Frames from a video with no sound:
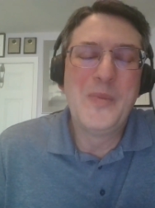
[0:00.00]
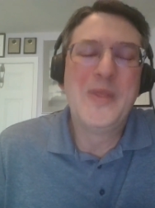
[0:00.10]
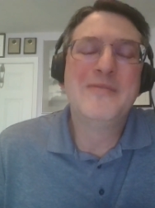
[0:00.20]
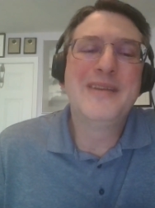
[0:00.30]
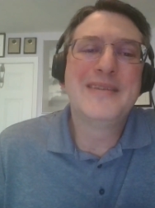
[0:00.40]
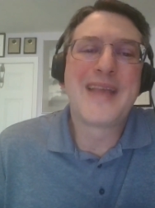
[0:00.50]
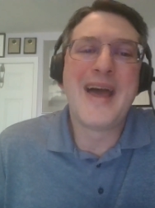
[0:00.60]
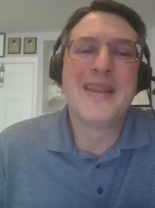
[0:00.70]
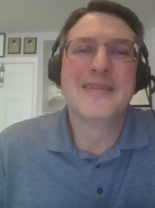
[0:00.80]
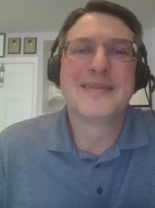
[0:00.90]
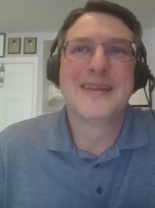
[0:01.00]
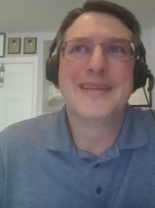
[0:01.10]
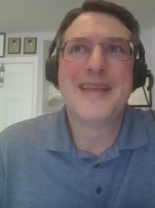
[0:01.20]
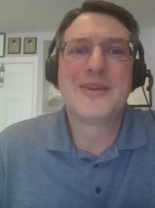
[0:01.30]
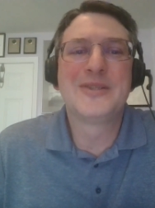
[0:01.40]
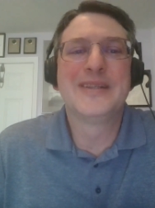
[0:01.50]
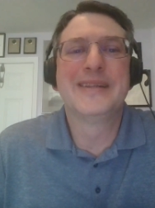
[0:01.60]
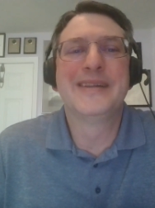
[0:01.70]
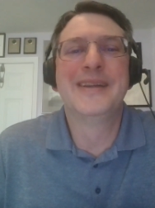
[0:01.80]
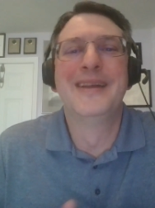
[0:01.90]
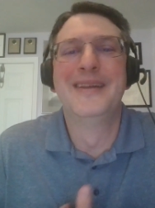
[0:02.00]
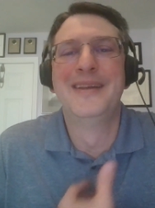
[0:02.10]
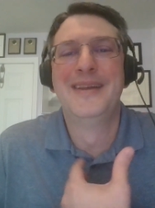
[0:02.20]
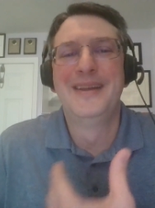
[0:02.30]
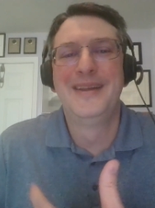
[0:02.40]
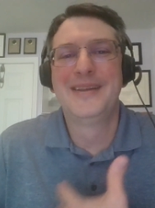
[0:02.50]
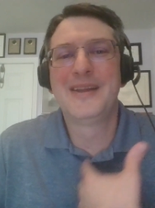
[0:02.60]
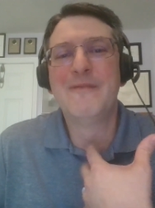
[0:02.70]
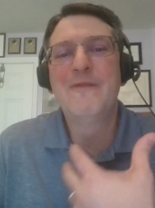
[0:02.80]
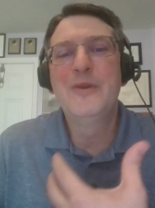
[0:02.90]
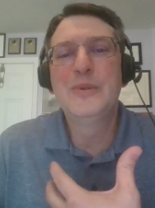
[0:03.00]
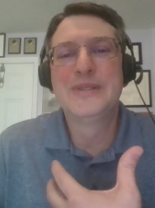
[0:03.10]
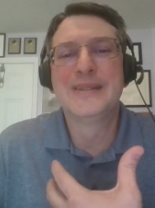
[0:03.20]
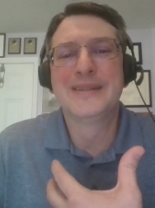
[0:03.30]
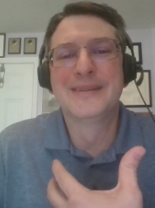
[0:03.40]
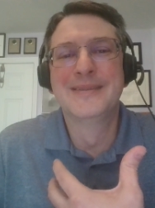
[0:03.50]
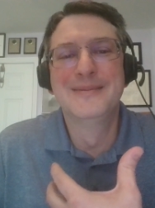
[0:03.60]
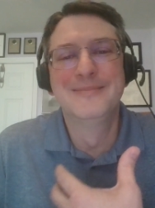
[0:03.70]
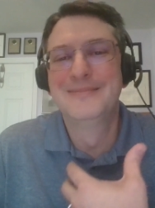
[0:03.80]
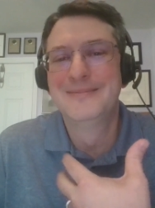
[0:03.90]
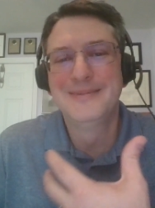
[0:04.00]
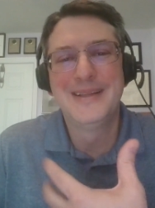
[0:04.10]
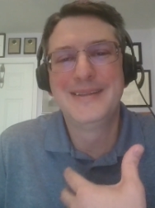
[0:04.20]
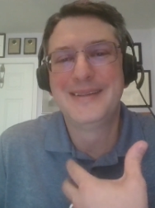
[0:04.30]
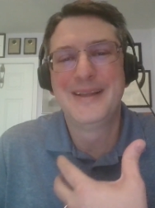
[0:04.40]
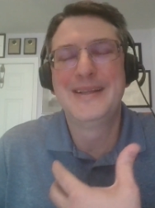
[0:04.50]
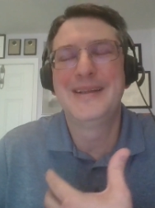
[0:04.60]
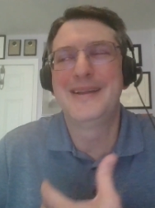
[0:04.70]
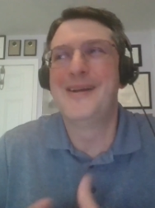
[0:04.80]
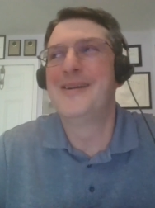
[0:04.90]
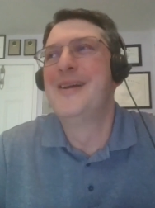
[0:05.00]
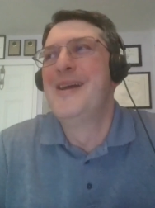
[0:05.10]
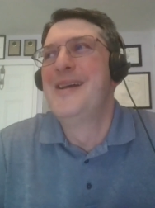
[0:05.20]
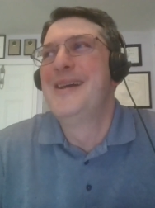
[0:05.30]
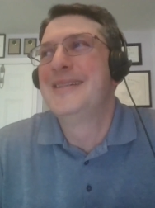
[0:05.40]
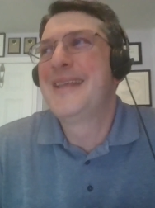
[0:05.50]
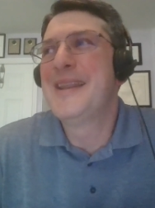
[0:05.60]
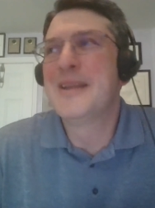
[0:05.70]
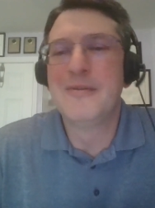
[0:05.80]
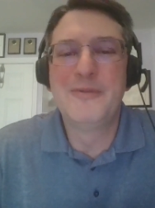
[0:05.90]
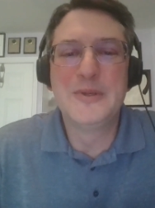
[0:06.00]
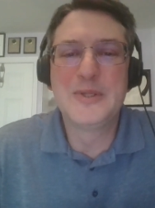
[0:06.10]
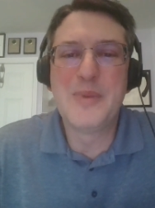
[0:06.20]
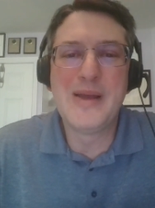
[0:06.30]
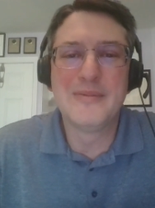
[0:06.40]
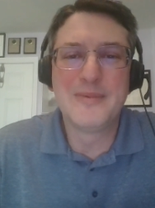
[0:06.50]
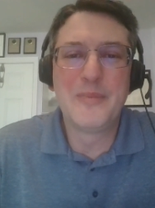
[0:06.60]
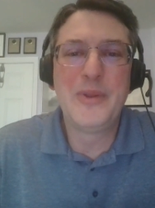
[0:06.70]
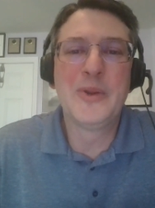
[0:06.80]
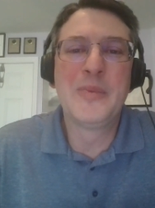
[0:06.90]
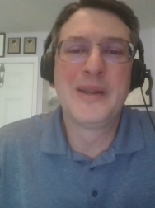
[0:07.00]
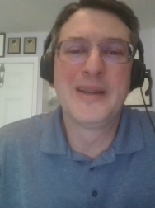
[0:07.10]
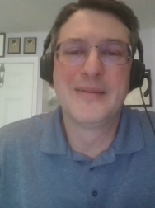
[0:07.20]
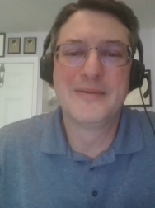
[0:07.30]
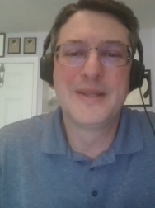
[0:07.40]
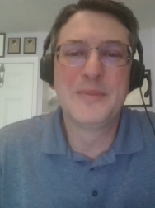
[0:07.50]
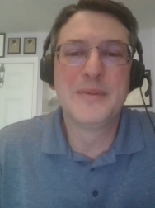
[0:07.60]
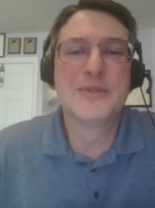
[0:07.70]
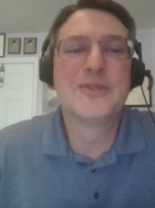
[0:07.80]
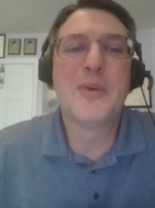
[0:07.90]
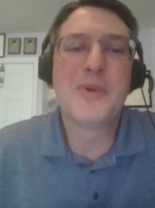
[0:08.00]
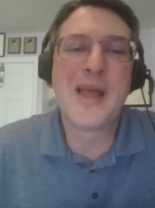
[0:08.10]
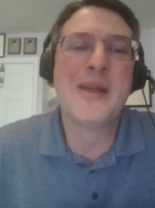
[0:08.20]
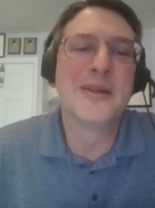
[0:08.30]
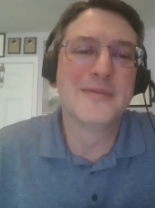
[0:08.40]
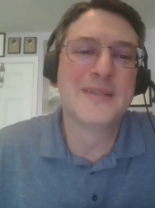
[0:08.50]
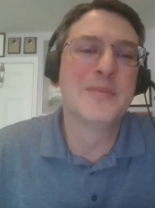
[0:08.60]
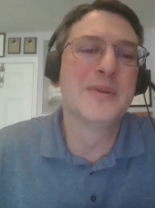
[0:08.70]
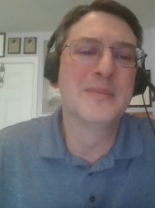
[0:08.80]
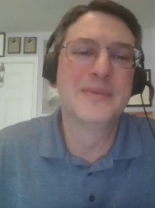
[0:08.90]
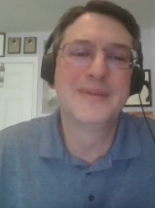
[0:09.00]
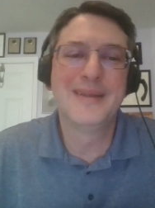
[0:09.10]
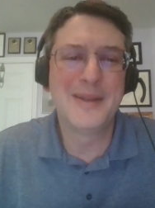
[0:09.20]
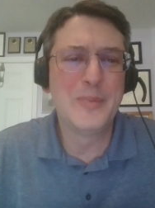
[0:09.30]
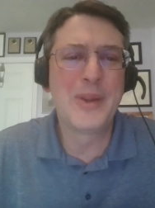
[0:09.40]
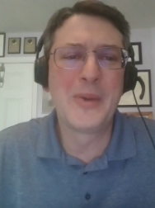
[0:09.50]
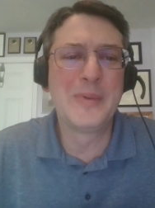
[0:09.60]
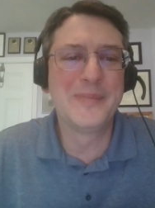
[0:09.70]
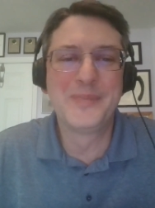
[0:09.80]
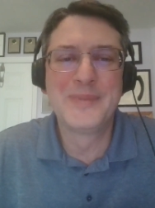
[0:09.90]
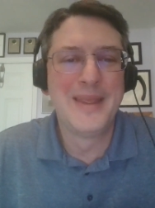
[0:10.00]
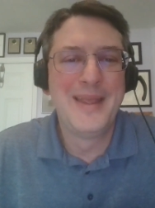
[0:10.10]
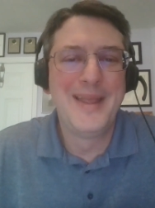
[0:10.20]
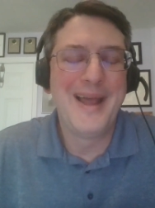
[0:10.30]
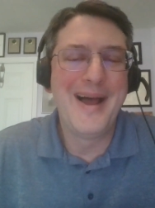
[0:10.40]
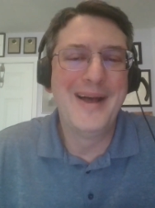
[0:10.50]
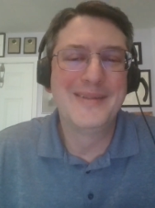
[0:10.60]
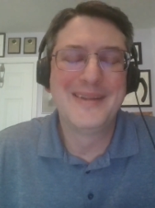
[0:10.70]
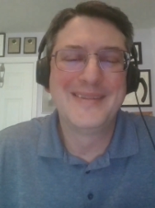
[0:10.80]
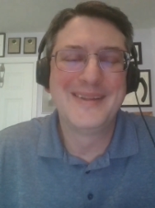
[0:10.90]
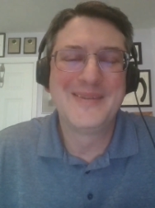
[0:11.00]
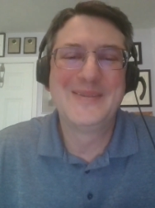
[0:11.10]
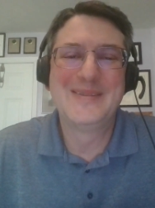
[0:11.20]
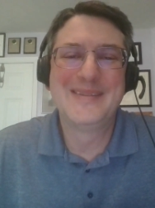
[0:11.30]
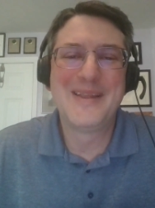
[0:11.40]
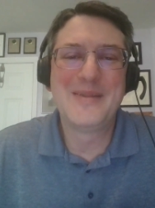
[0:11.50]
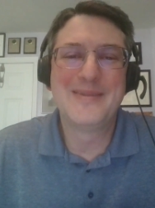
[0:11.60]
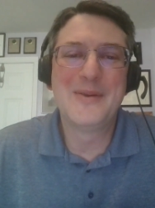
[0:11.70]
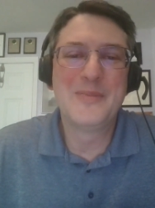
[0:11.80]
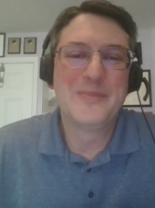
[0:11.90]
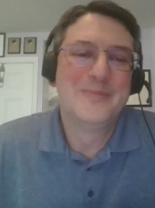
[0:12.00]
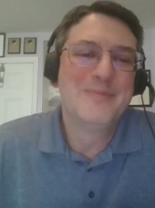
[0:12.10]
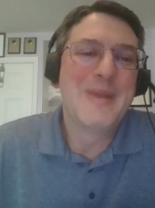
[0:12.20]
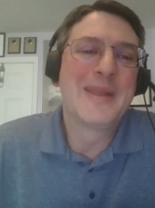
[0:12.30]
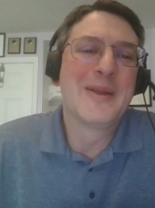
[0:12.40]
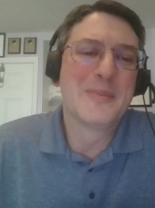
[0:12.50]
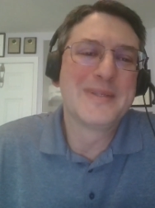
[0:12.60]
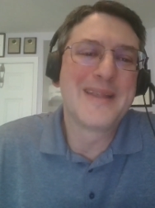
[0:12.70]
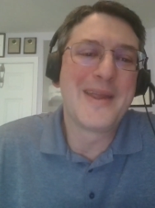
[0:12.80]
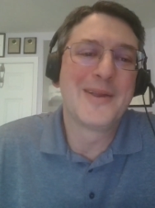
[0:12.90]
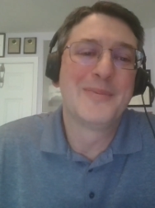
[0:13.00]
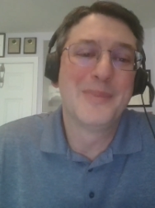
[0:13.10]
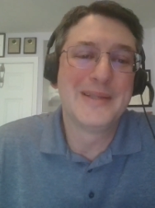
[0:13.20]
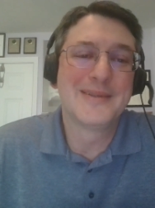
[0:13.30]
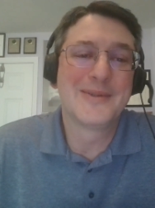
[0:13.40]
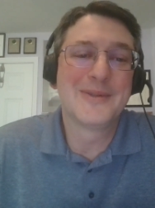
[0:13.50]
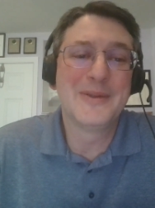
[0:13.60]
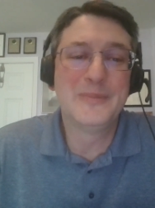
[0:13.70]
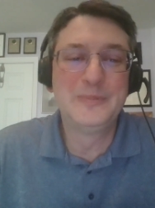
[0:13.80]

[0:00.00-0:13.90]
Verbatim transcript: the V A's guidance is actually confusing, uh, is getting confused about pyramiding of symptoms or double counting of symptoms in impairment. Uh, they, they're making a mistake, basically.